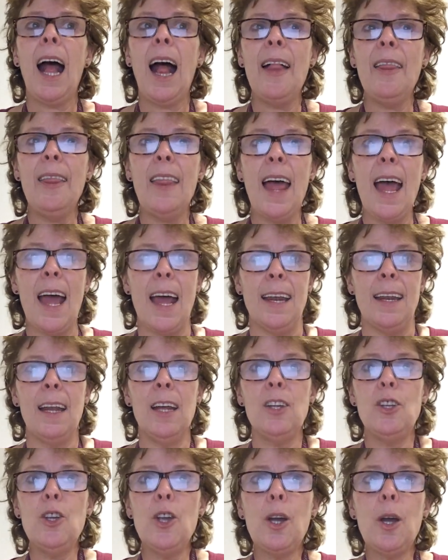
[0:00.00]
and then
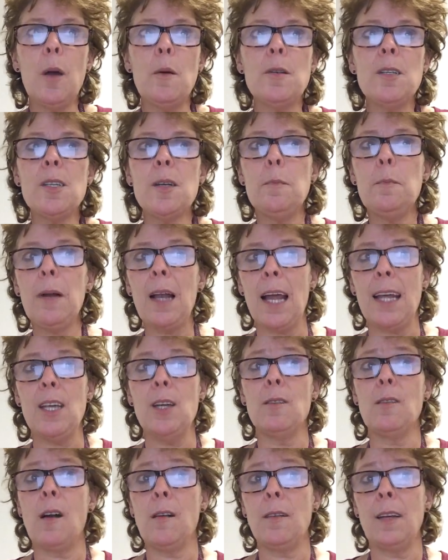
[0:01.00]
you're going to play
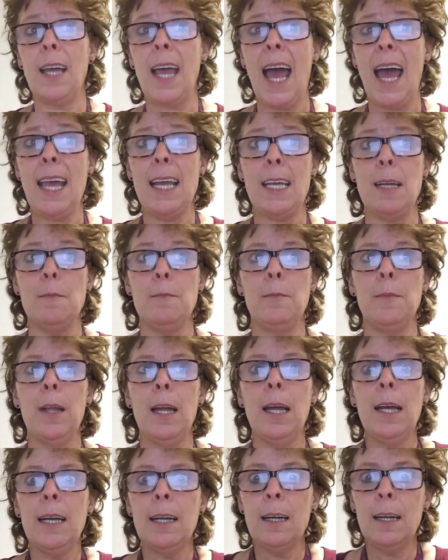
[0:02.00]
your own game.
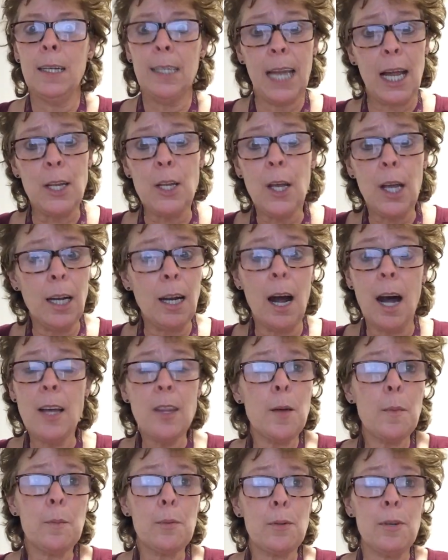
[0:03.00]
Now, you can
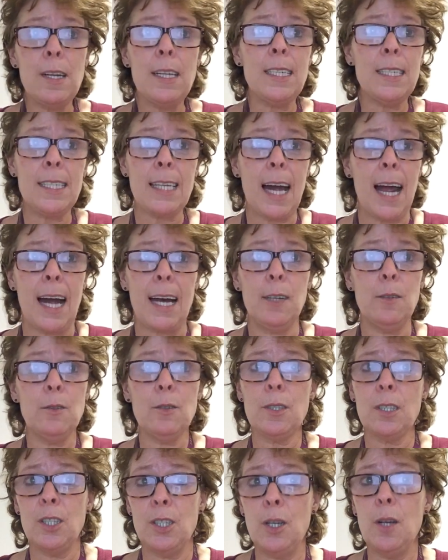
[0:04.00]
either print
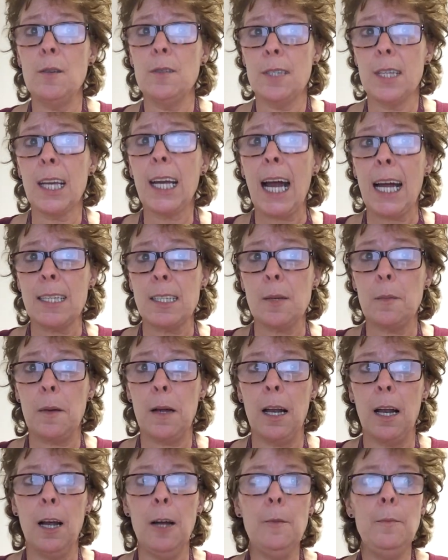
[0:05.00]
out and use the
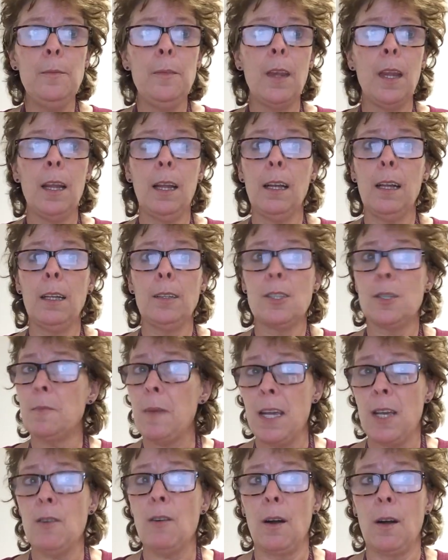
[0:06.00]
caterpillar to
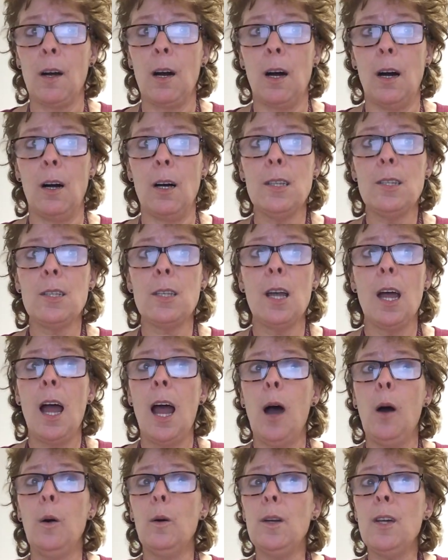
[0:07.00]
make your own cards,
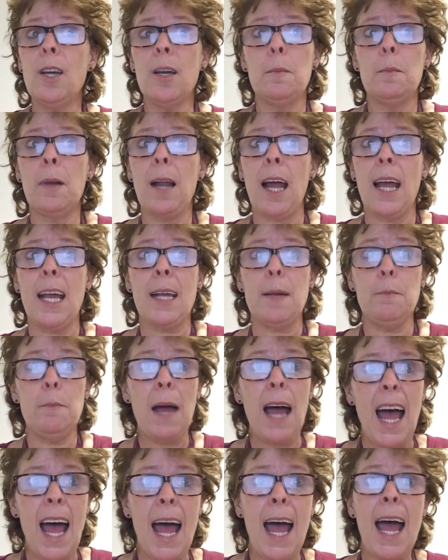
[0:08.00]
or you can play
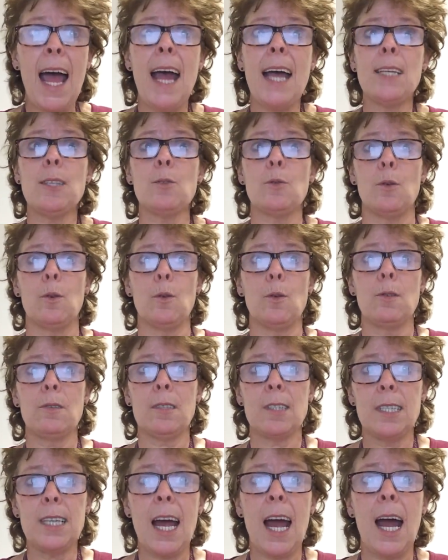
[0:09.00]
pairs or
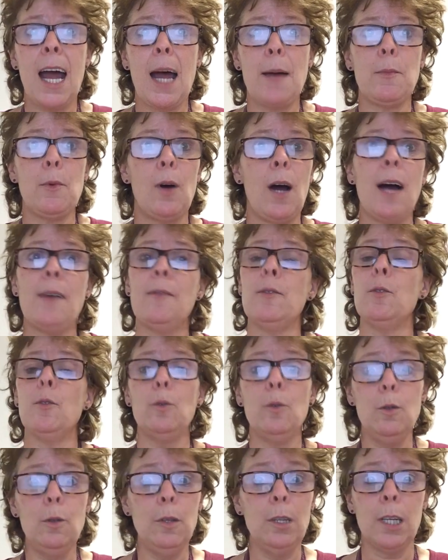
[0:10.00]
snap, or have
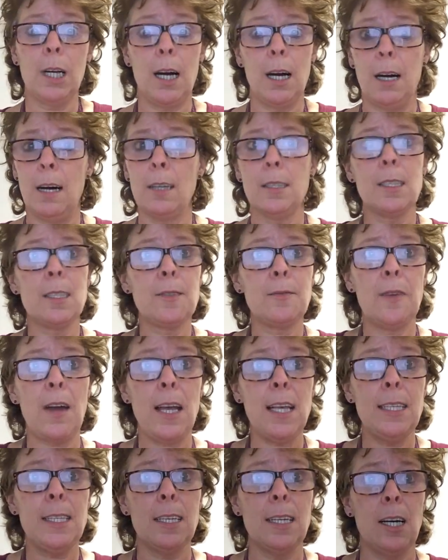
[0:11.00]
all the cards
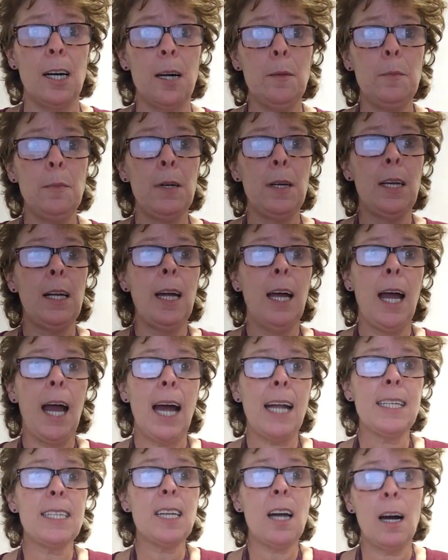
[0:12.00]
face up
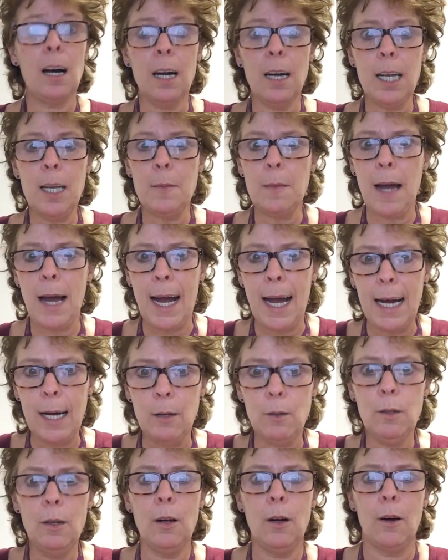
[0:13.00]
and time
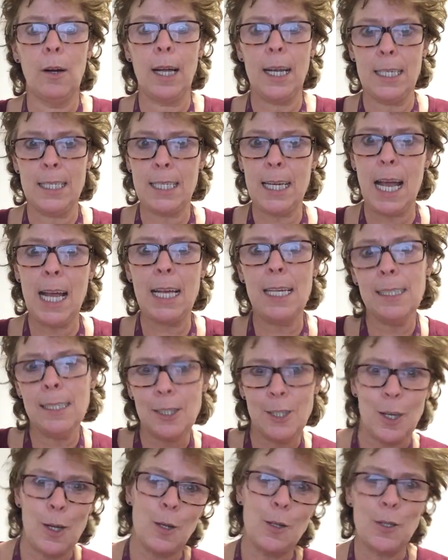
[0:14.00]
how long it
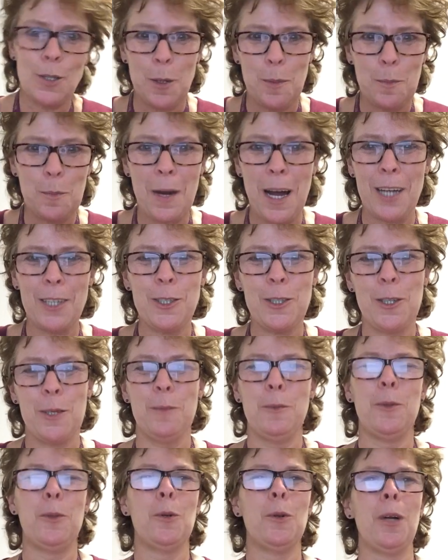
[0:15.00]
takes you to match
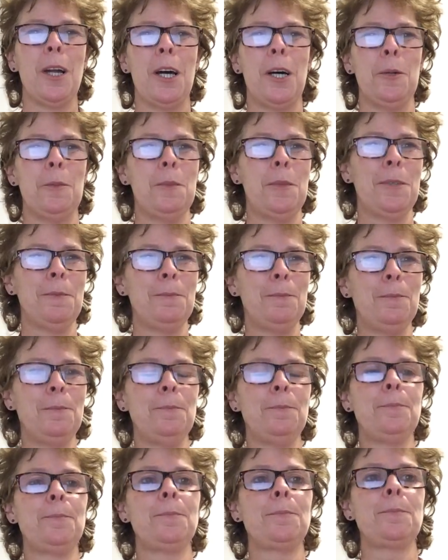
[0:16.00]
them all up.
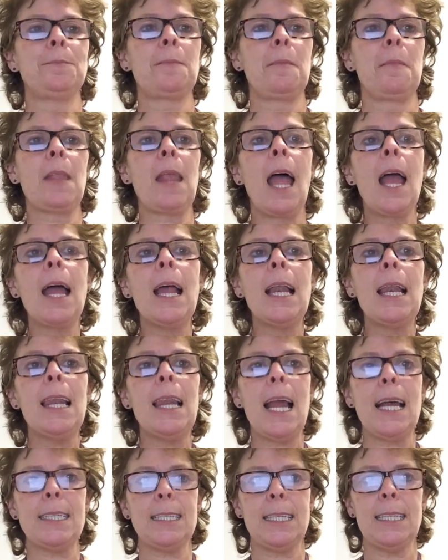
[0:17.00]

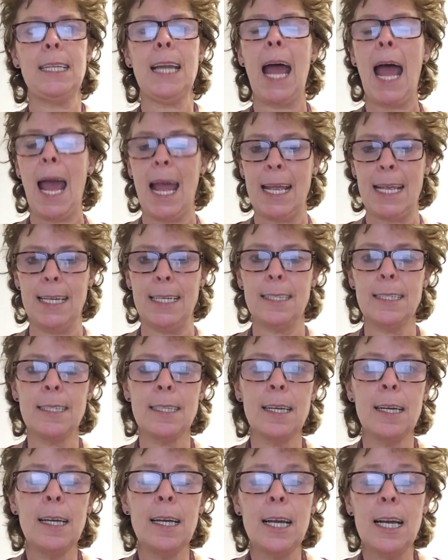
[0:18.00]
Lesson 8
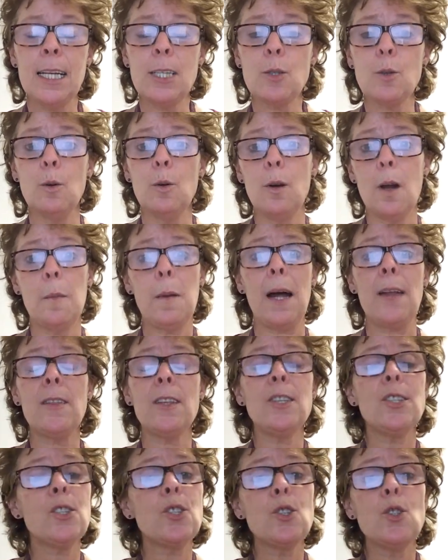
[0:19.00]
is all about
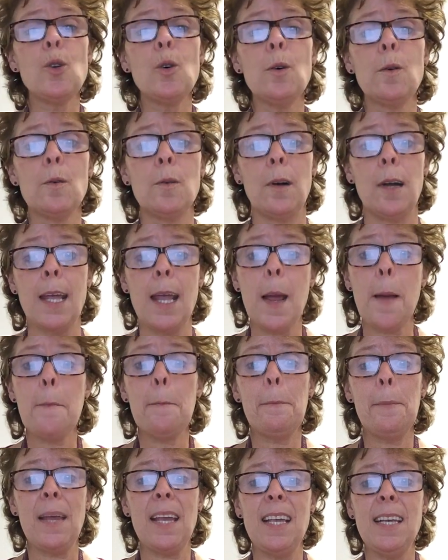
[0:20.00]
the story
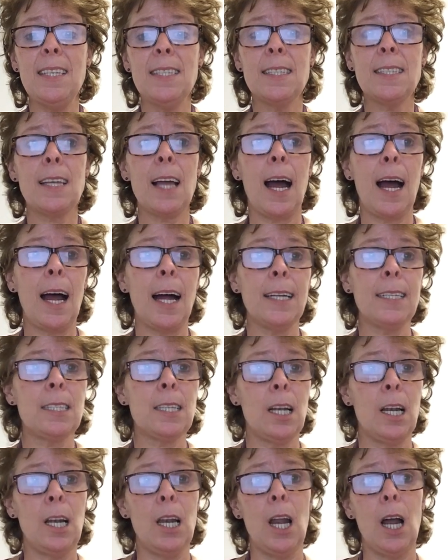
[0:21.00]
Peace
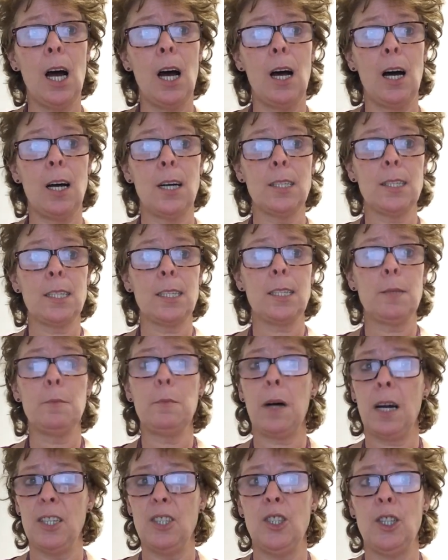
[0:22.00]
at Last
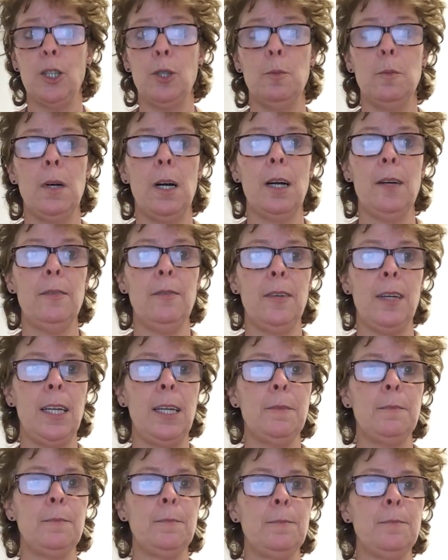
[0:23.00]
by Jill Murphy.
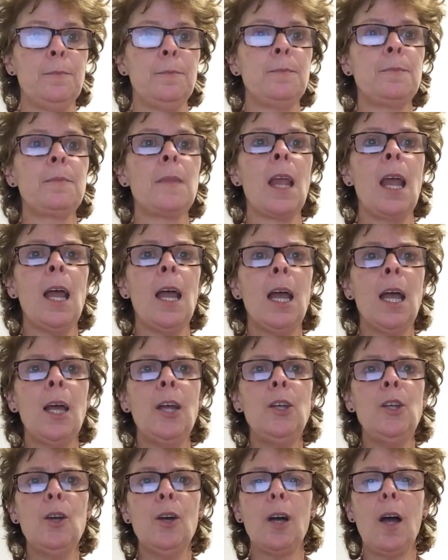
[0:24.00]

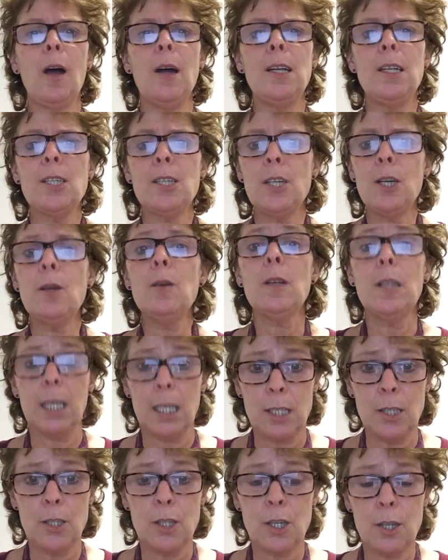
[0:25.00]
You're going to
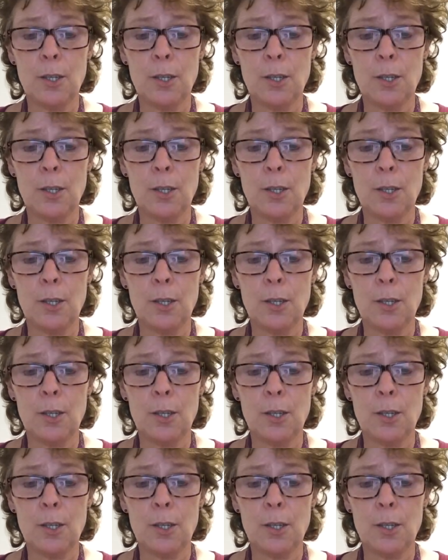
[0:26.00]
listen